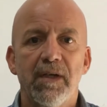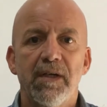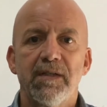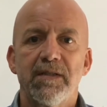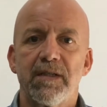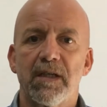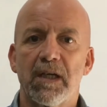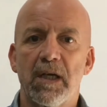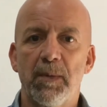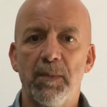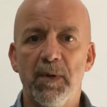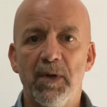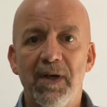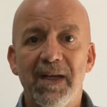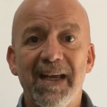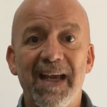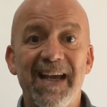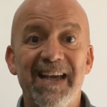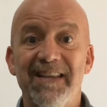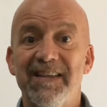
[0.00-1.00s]
to
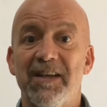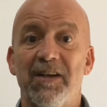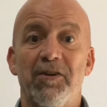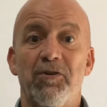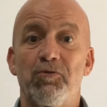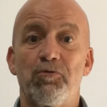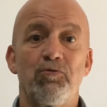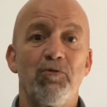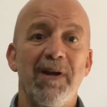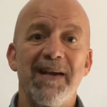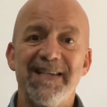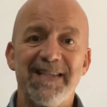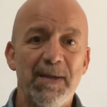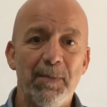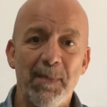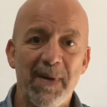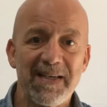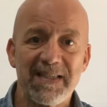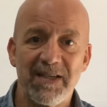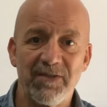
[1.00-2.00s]
communicate the crazy
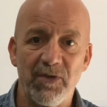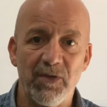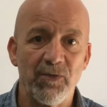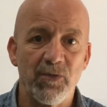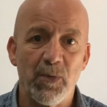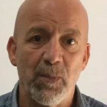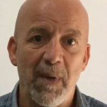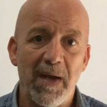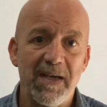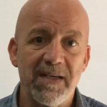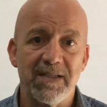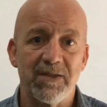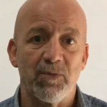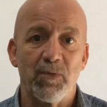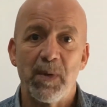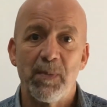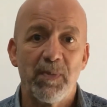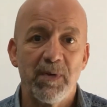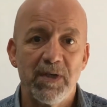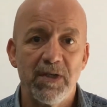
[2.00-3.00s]
massive information we
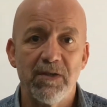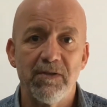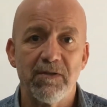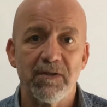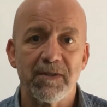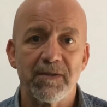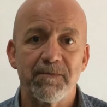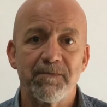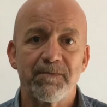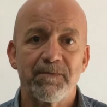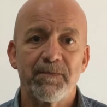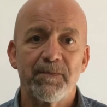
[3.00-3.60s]
produce.